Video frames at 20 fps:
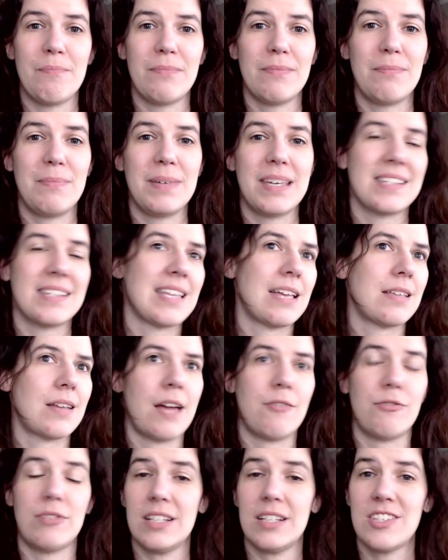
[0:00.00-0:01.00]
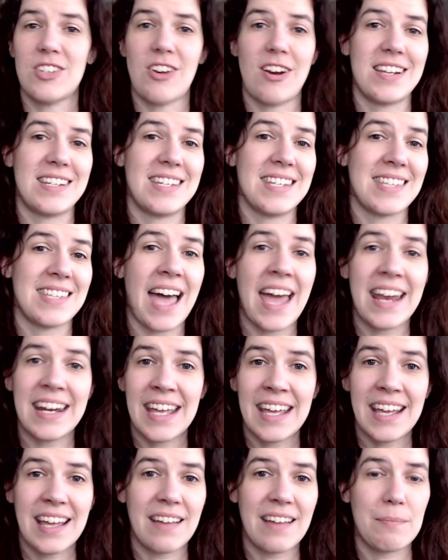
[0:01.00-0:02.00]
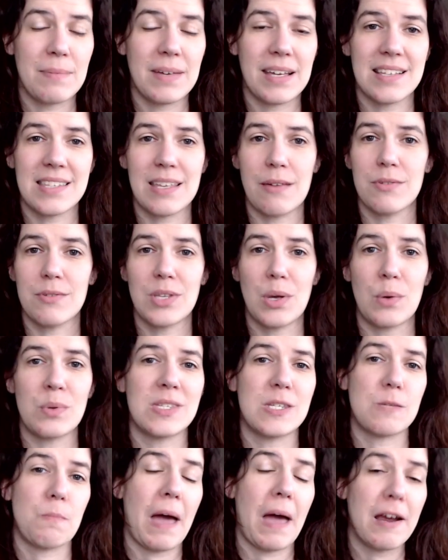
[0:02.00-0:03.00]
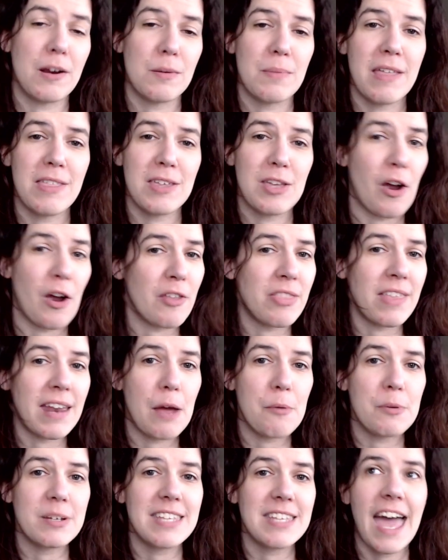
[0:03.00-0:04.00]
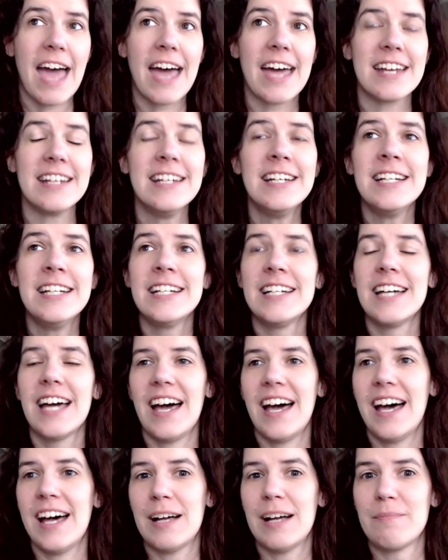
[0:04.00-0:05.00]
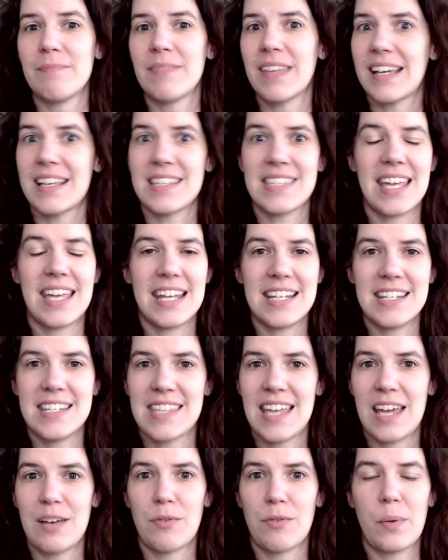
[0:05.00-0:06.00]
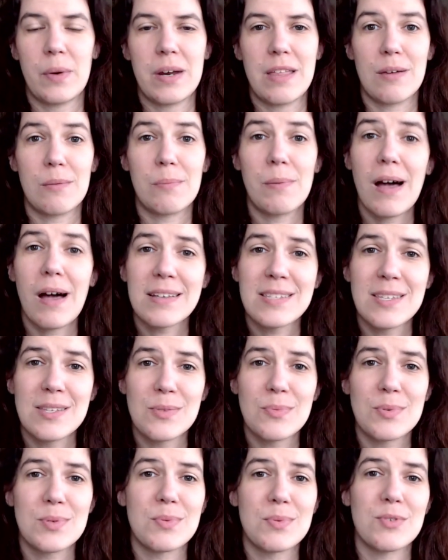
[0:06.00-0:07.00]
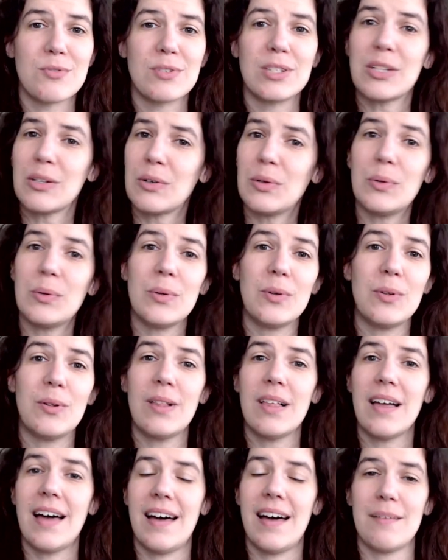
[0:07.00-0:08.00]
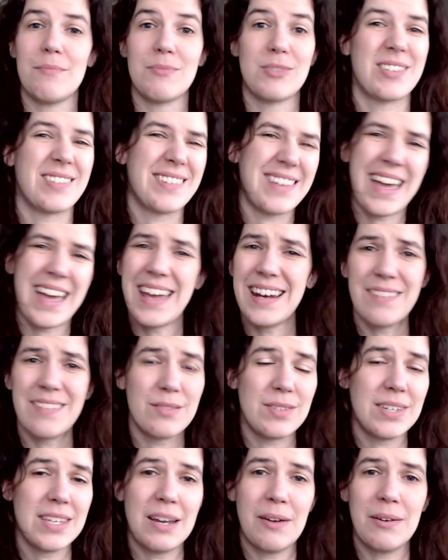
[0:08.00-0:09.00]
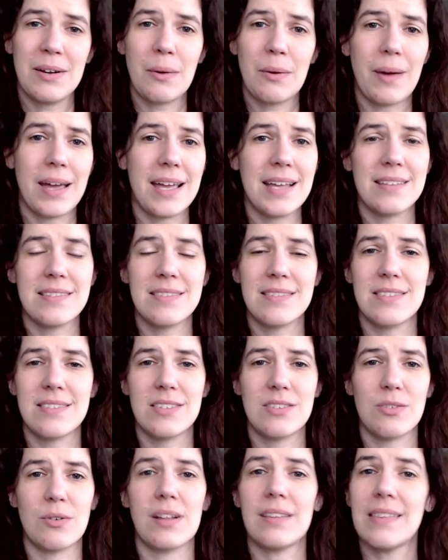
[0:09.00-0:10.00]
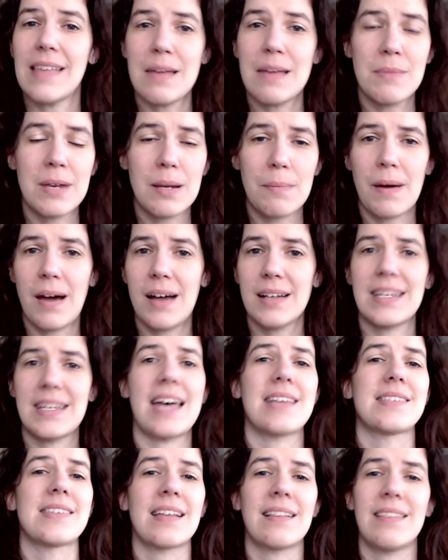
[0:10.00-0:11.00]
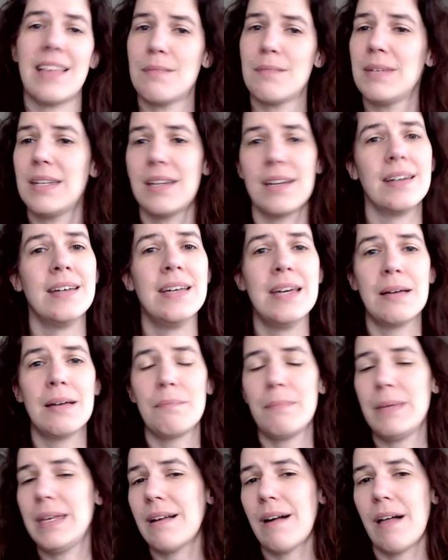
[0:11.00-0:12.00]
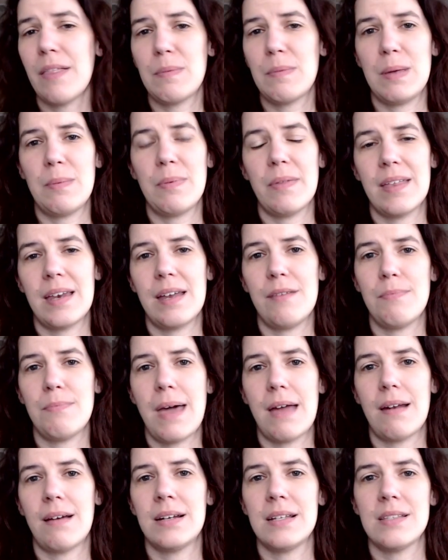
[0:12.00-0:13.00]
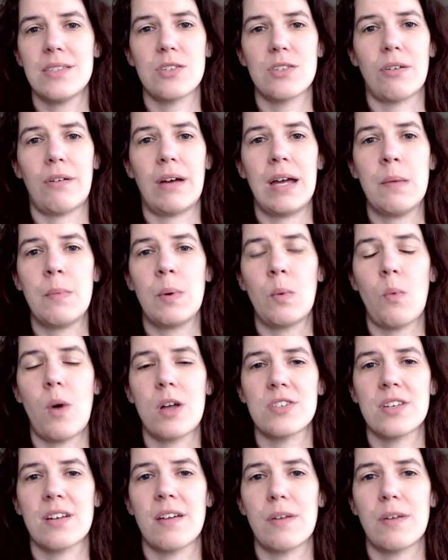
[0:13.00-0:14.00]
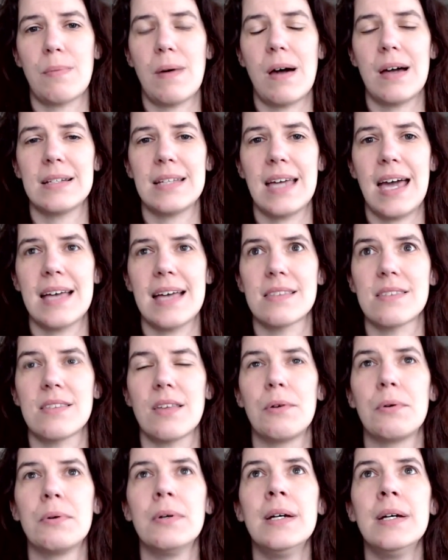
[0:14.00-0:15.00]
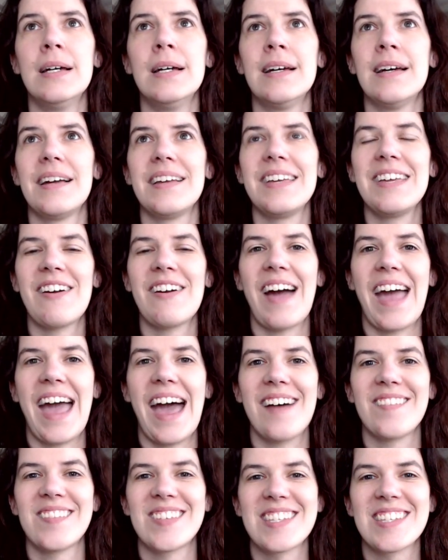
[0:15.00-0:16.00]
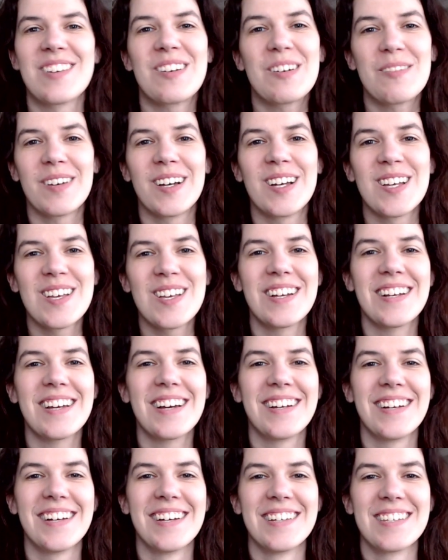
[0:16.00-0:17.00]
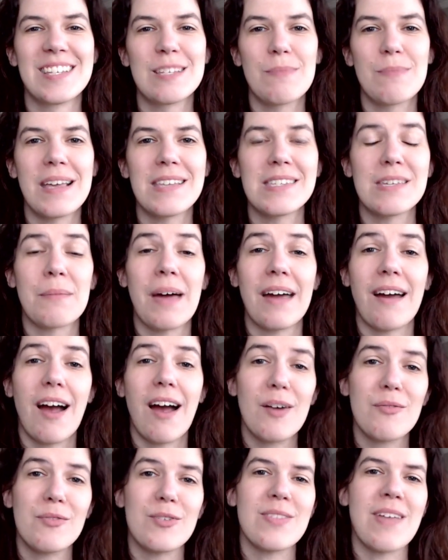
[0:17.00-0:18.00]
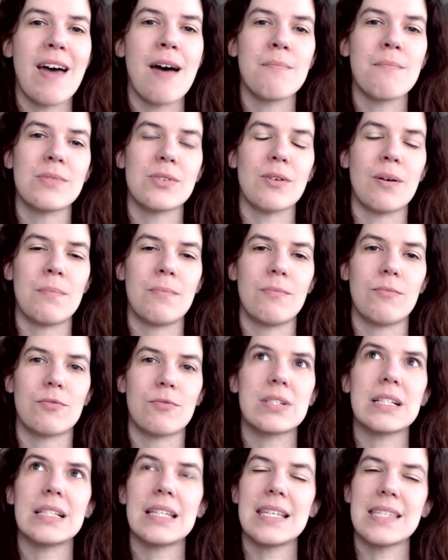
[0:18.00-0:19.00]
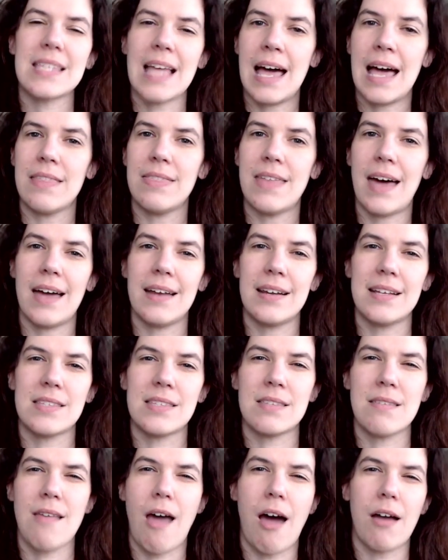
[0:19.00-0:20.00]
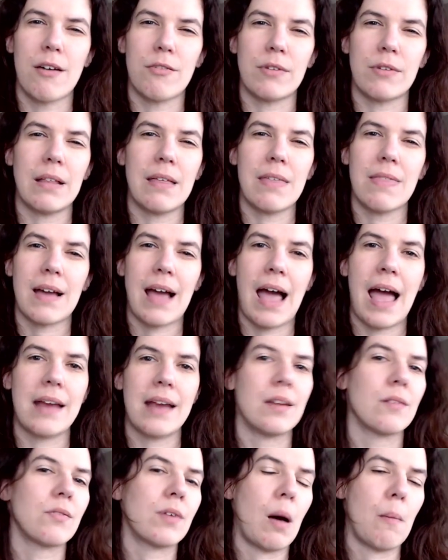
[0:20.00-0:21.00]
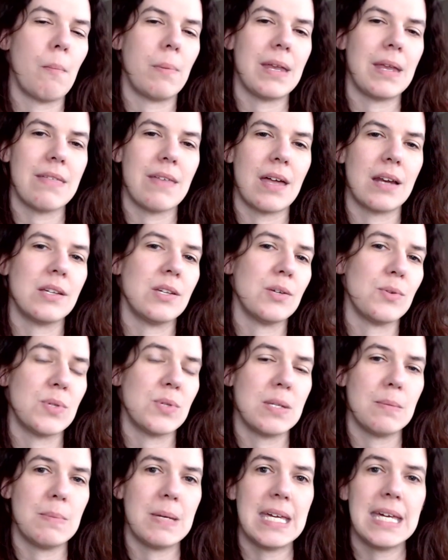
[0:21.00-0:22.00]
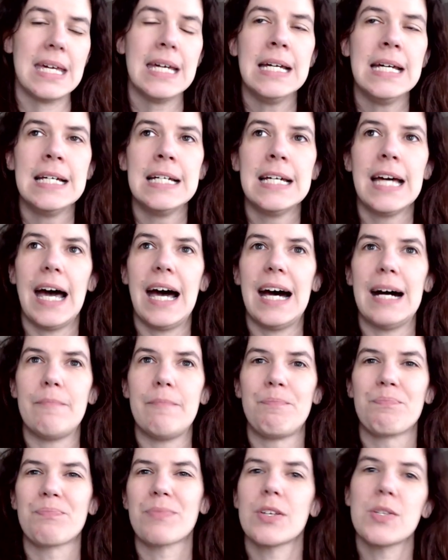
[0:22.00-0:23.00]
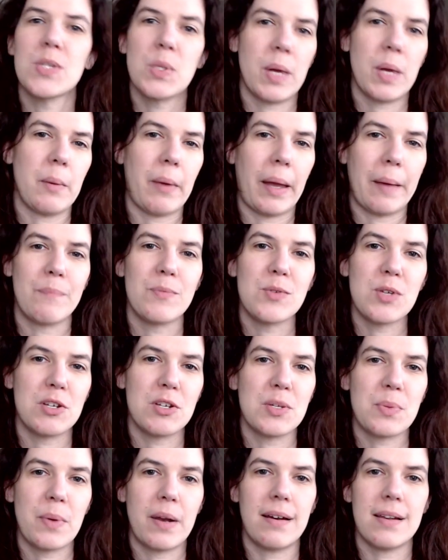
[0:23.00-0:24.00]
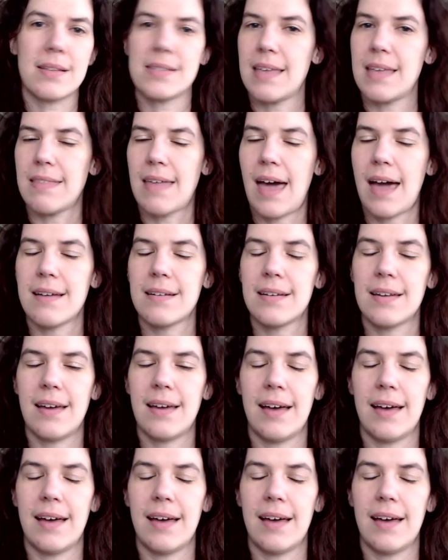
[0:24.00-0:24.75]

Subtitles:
Because I really started designing because I was so inspired by the yarn that I would get. Like I said, I designed for one of their boxes, which was really cool. Kind of, in a way, sort of led me to podcasting, led me to meeting all the people that I've met on Instagram and watching other podcasts. So, I have sort of a space in my heart for them. So I'm really sad that it's not really the kind of company that it used to be. So anyway, so I just wanted to say that